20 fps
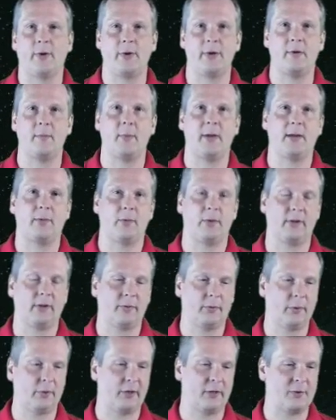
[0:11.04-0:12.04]
part in me
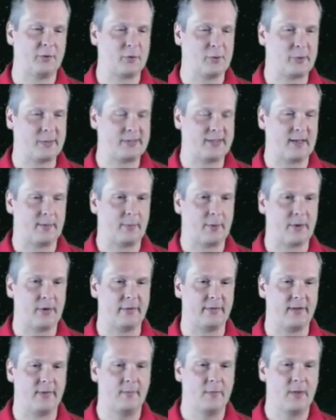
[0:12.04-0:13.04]
really enjoys that
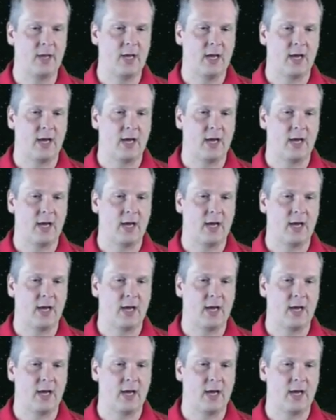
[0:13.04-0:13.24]
part of it.